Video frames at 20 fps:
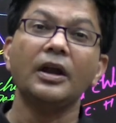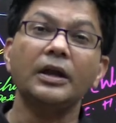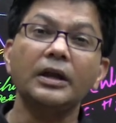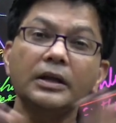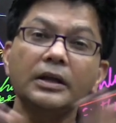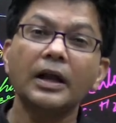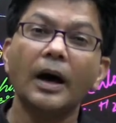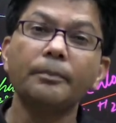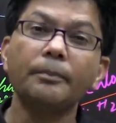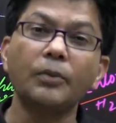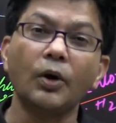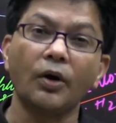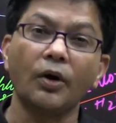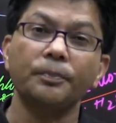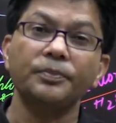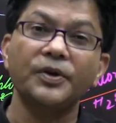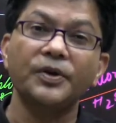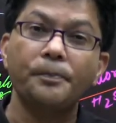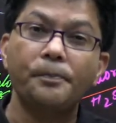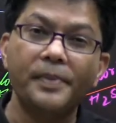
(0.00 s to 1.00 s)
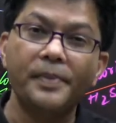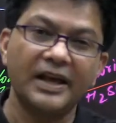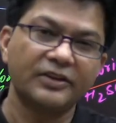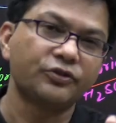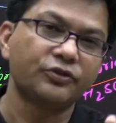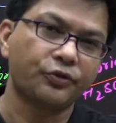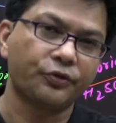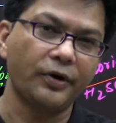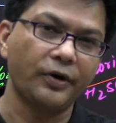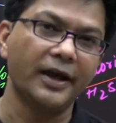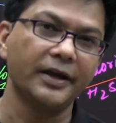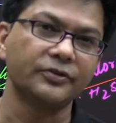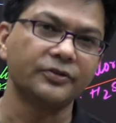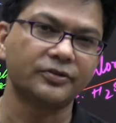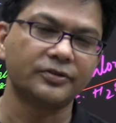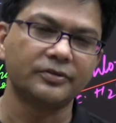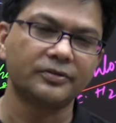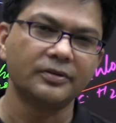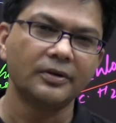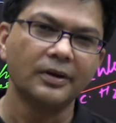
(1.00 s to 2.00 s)
Number of the best
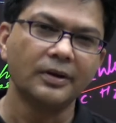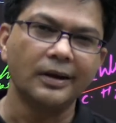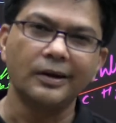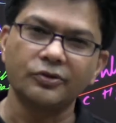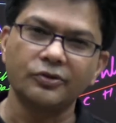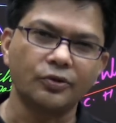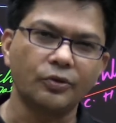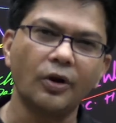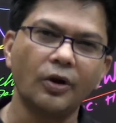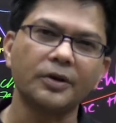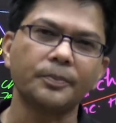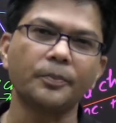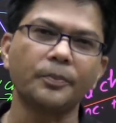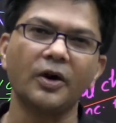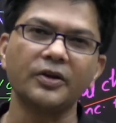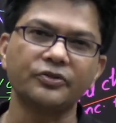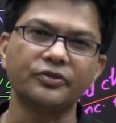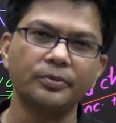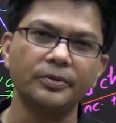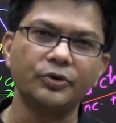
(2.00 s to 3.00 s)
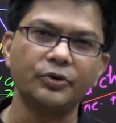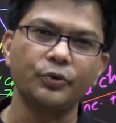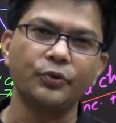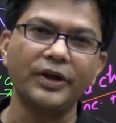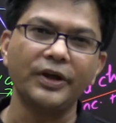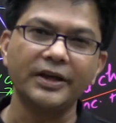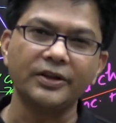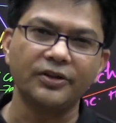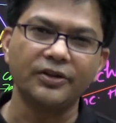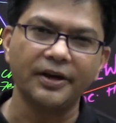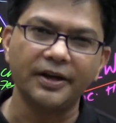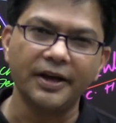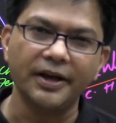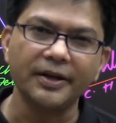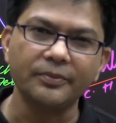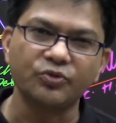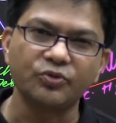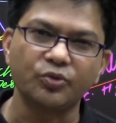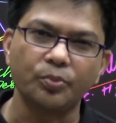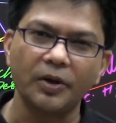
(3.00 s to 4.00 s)
ranks, it's not possible to take their
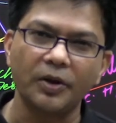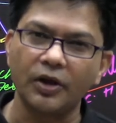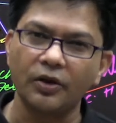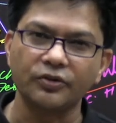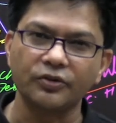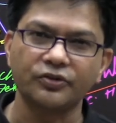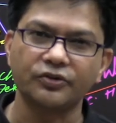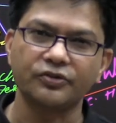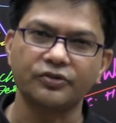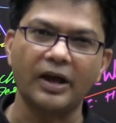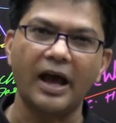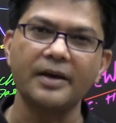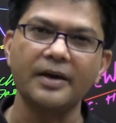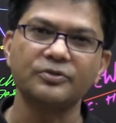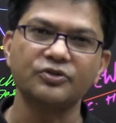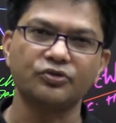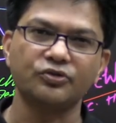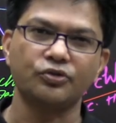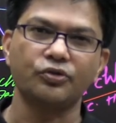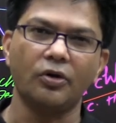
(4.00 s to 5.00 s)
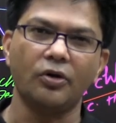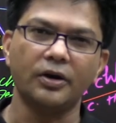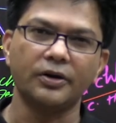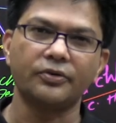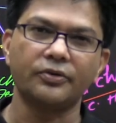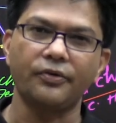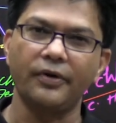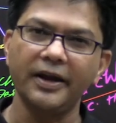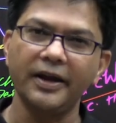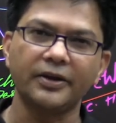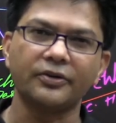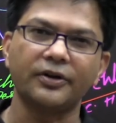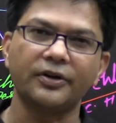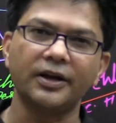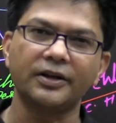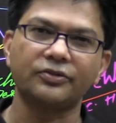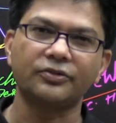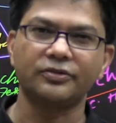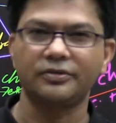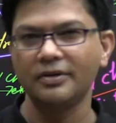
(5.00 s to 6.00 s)
names because time is short, right
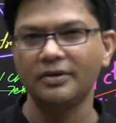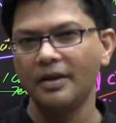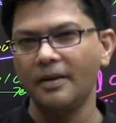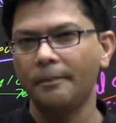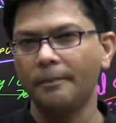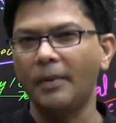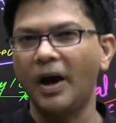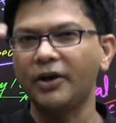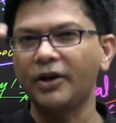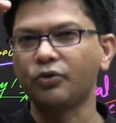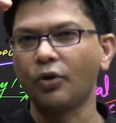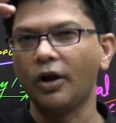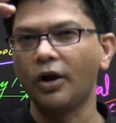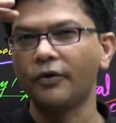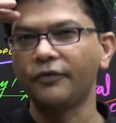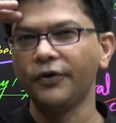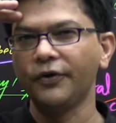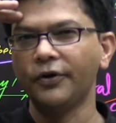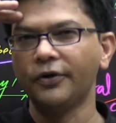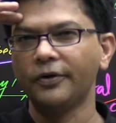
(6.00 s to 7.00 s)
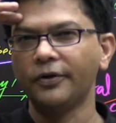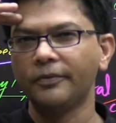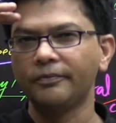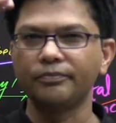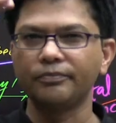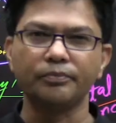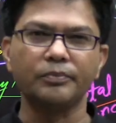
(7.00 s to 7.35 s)
kids? Bye to all of you.